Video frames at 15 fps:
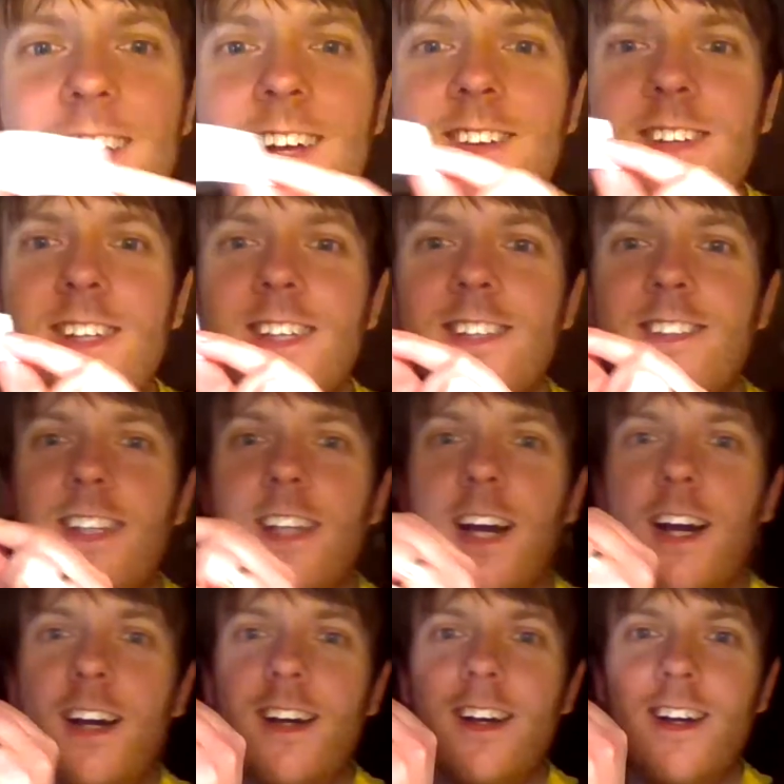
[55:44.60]
can see
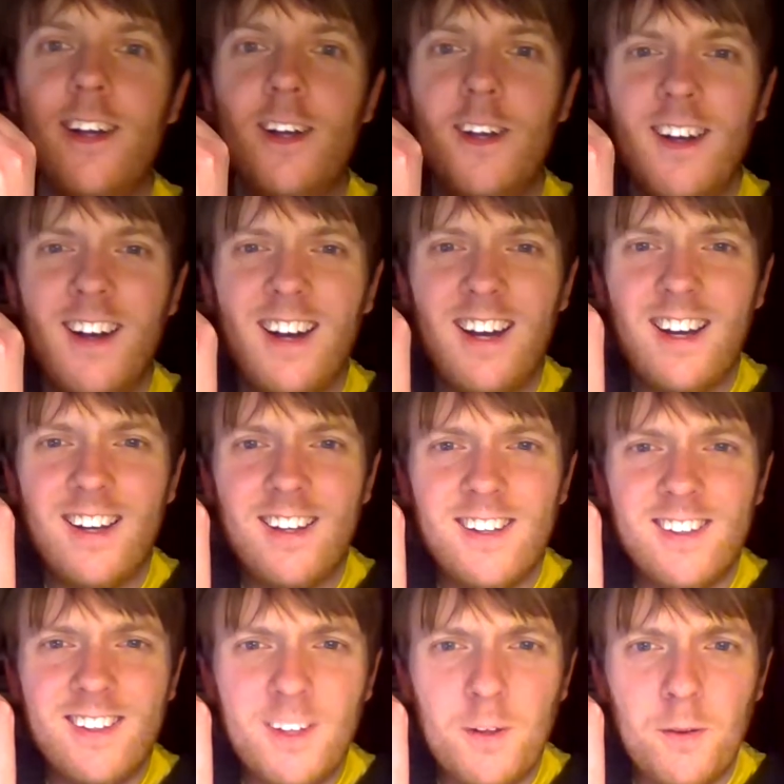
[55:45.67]
that.
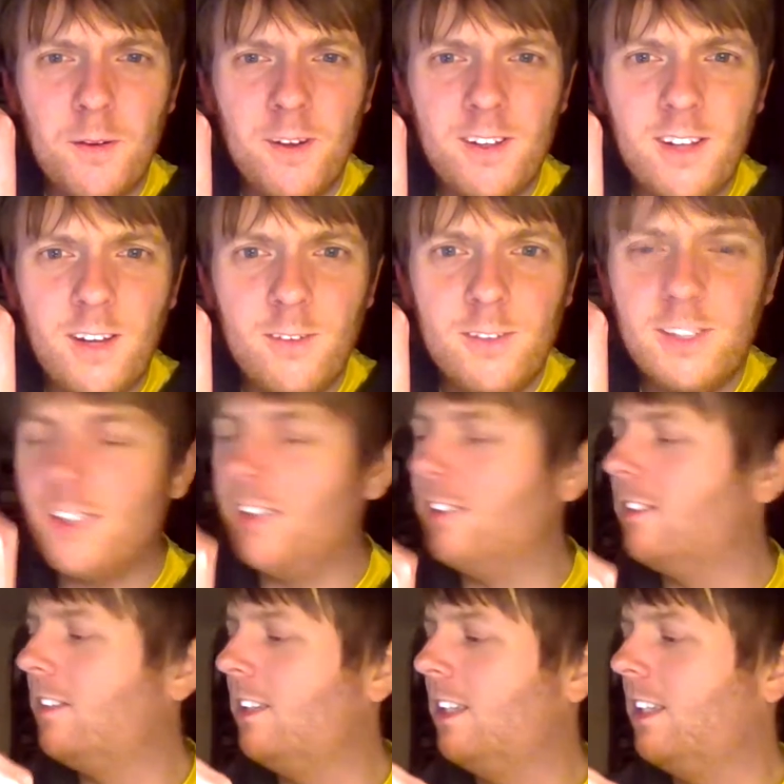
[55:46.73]
No, you
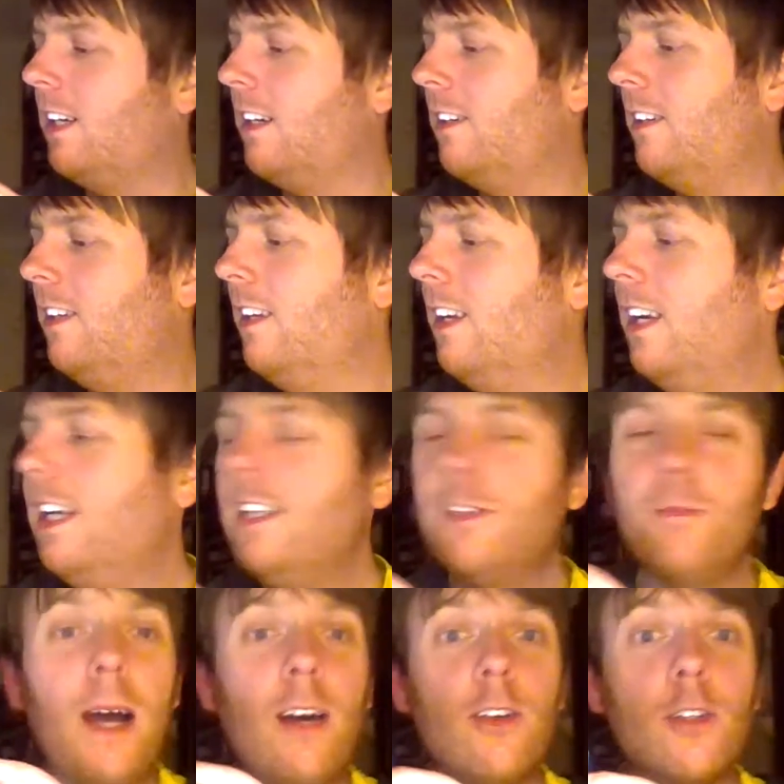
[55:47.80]
can't see that. It's
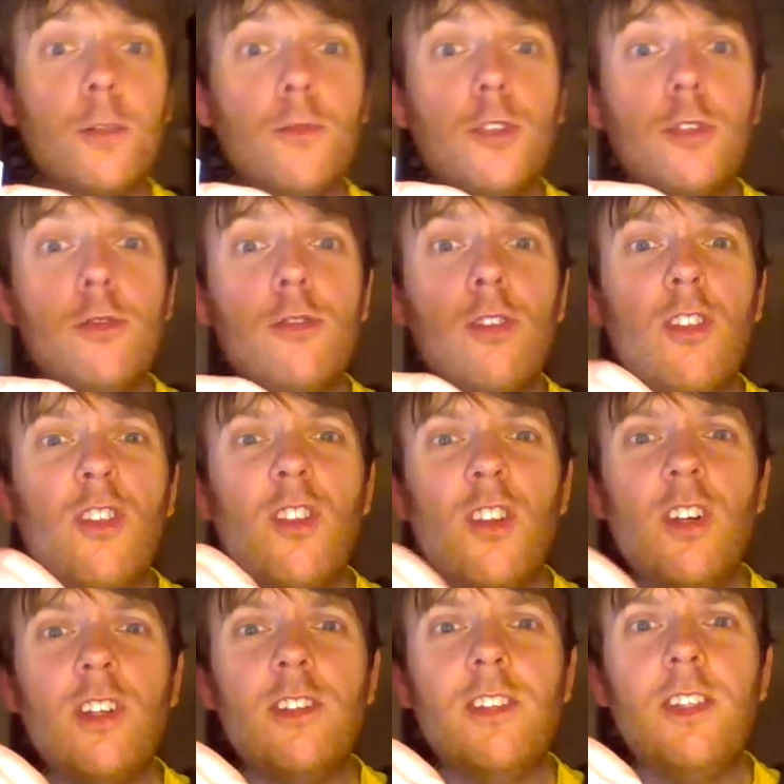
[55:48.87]
Malcolm,
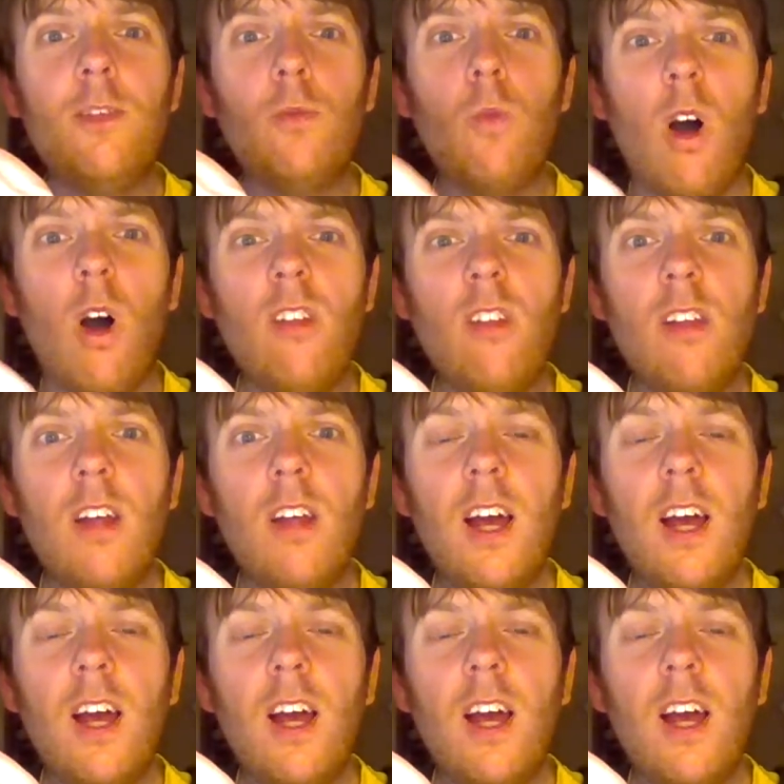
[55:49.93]
231.